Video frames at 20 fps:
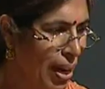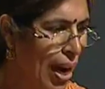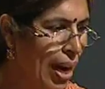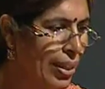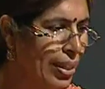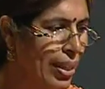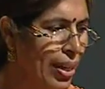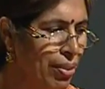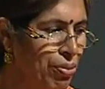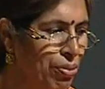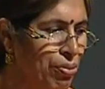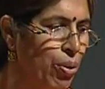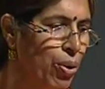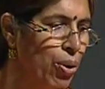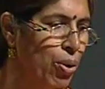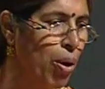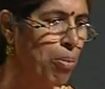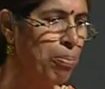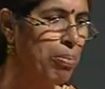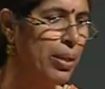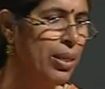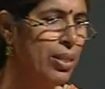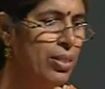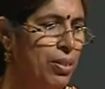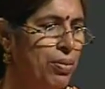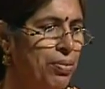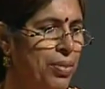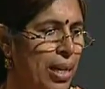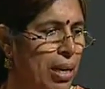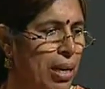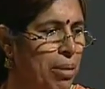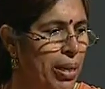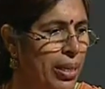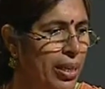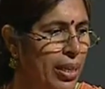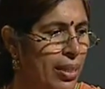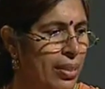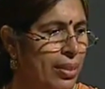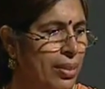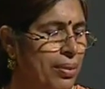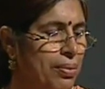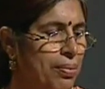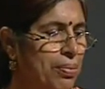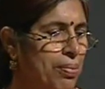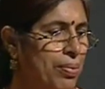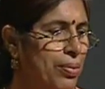And there are 4 components of telemedics.